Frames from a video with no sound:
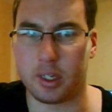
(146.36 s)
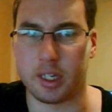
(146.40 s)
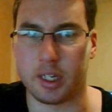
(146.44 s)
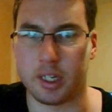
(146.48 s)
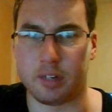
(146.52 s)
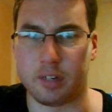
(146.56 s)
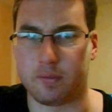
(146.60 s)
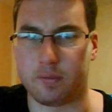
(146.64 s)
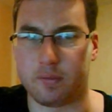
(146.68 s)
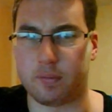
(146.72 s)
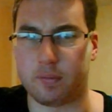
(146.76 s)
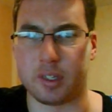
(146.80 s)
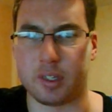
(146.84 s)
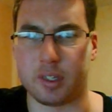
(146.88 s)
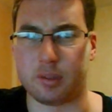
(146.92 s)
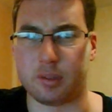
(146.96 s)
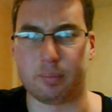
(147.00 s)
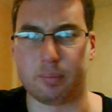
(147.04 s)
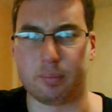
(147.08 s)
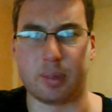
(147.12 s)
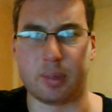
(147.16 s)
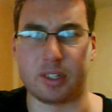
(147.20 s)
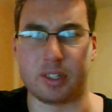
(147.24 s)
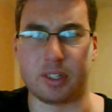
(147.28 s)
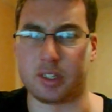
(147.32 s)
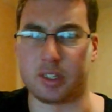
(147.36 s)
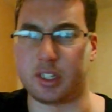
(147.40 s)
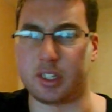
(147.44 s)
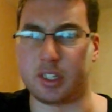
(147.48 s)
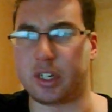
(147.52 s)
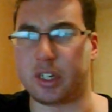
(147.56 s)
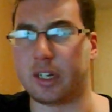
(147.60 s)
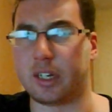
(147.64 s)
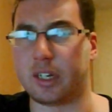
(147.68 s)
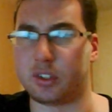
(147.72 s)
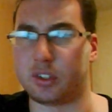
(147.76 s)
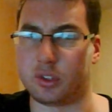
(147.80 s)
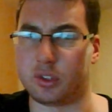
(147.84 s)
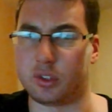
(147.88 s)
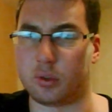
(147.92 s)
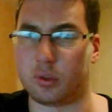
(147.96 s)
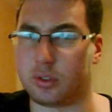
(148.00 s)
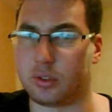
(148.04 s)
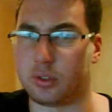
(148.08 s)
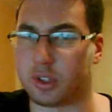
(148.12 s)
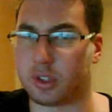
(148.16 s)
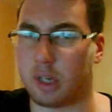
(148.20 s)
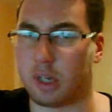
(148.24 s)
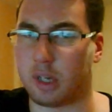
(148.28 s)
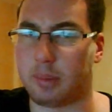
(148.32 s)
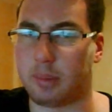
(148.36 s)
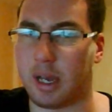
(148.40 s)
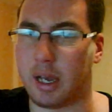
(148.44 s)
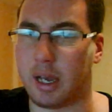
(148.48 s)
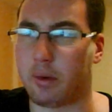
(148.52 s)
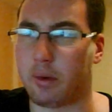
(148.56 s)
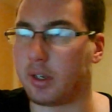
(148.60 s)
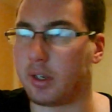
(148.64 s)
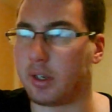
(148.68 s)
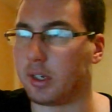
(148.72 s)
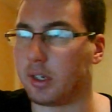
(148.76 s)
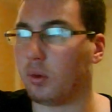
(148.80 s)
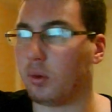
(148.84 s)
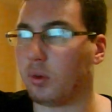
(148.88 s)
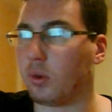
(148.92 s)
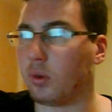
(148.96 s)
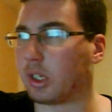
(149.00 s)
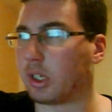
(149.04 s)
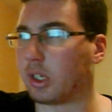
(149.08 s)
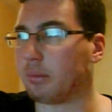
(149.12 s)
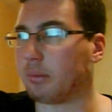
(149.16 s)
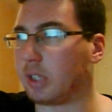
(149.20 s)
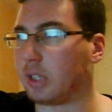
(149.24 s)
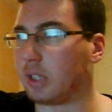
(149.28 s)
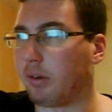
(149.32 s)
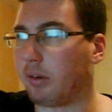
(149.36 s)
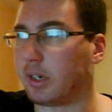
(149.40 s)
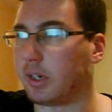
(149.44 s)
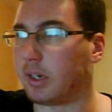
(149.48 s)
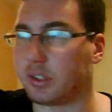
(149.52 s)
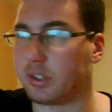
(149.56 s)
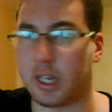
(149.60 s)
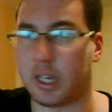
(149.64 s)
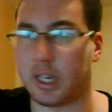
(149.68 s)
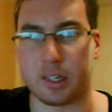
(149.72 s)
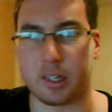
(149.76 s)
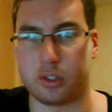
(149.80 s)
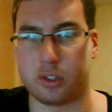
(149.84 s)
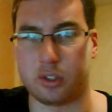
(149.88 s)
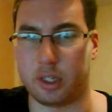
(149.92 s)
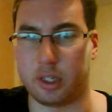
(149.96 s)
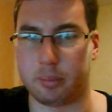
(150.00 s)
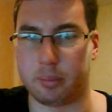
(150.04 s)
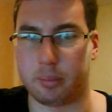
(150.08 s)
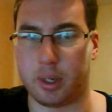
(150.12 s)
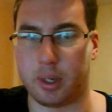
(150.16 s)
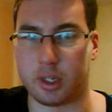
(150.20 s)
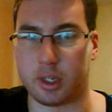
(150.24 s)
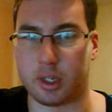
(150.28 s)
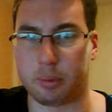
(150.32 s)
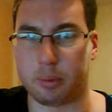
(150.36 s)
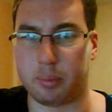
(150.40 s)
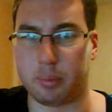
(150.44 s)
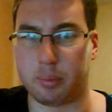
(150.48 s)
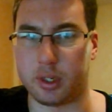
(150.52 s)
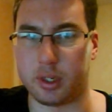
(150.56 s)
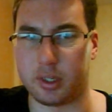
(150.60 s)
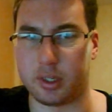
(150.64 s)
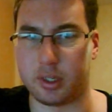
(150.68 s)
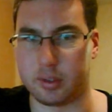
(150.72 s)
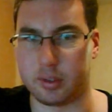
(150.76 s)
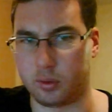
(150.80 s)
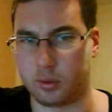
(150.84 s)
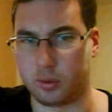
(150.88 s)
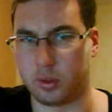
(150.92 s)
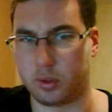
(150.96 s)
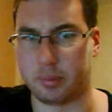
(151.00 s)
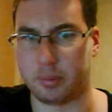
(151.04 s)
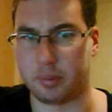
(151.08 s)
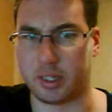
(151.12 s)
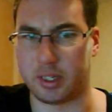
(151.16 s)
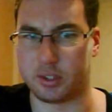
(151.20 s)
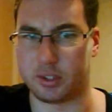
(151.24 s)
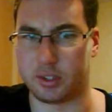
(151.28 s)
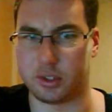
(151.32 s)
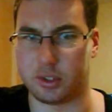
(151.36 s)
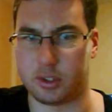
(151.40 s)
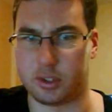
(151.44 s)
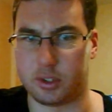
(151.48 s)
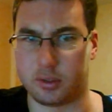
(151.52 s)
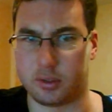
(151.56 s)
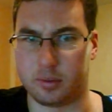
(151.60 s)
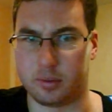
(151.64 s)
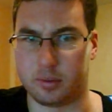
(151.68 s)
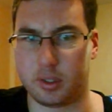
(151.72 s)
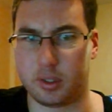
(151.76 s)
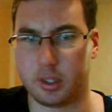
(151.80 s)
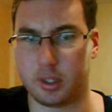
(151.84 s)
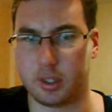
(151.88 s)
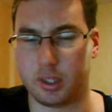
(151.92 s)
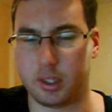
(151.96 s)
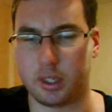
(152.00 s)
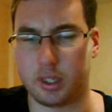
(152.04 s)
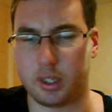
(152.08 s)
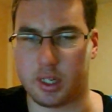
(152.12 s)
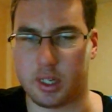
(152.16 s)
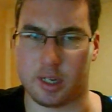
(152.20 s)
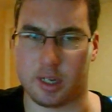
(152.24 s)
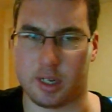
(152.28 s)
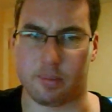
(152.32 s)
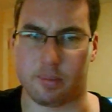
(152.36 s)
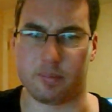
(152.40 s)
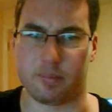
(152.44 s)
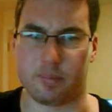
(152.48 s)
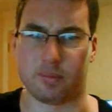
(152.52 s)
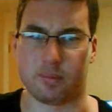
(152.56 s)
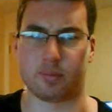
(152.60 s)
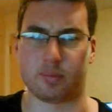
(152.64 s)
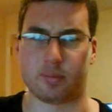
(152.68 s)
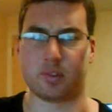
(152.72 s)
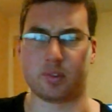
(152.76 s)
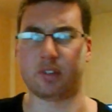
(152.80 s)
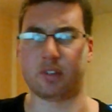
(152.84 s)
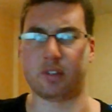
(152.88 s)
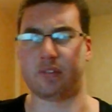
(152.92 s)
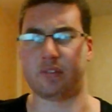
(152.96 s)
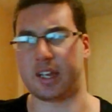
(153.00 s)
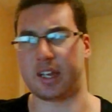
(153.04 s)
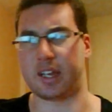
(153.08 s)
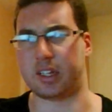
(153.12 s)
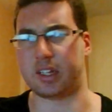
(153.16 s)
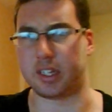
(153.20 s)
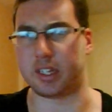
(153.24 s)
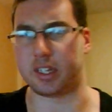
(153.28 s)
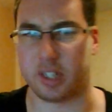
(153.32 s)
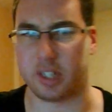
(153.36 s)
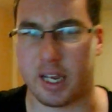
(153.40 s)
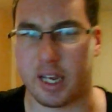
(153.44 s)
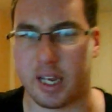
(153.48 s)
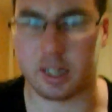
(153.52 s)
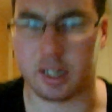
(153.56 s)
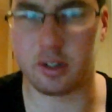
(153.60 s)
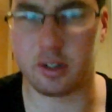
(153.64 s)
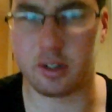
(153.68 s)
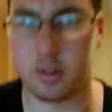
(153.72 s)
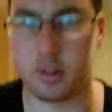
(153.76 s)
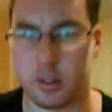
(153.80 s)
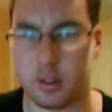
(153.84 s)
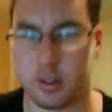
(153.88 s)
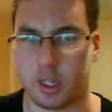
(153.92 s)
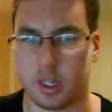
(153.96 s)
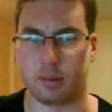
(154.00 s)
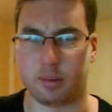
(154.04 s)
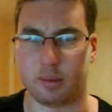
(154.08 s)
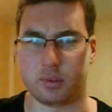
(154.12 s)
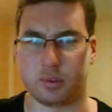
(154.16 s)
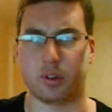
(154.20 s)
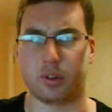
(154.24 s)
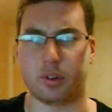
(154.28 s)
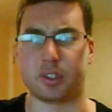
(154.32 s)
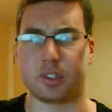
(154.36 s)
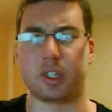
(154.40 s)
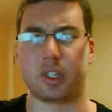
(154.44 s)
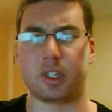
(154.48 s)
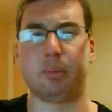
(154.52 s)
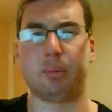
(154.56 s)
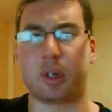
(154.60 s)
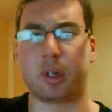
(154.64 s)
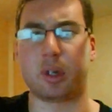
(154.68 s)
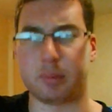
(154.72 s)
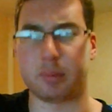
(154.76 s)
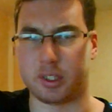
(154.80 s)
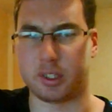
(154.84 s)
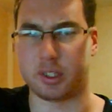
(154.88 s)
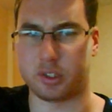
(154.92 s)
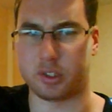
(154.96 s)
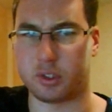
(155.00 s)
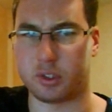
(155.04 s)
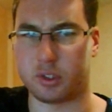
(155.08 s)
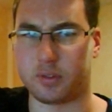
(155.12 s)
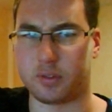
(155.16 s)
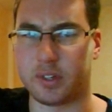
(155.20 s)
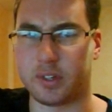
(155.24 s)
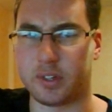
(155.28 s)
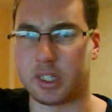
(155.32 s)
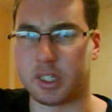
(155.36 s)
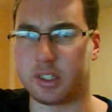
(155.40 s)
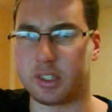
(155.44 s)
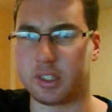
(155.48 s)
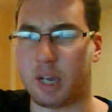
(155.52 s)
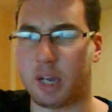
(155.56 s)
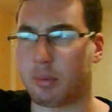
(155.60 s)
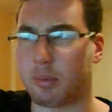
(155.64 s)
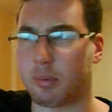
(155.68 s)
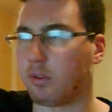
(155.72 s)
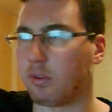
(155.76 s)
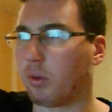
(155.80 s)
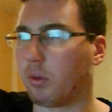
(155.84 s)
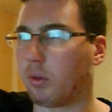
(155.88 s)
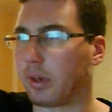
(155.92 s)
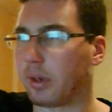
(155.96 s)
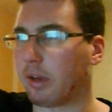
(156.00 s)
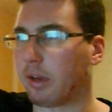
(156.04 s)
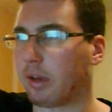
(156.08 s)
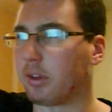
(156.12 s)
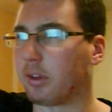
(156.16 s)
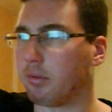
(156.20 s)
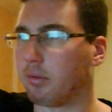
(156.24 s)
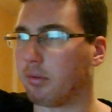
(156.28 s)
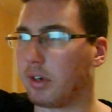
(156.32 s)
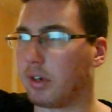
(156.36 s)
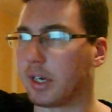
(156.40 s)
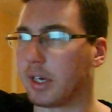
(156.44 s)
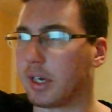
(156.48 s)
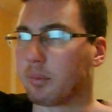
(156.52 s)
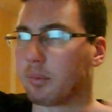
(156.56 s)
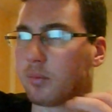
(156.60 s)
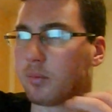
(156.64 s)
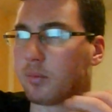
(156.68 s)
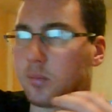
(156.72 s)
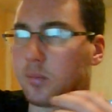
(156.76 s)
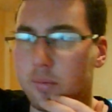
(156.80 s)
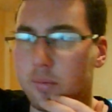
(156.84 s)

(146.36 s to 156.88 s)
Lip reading: He basically challenges Orton to come out, and Orton comes out and attacks CM Punk, but Orton manages to evade the attack. CM Punk manages to evade the attack by rolling out the ring.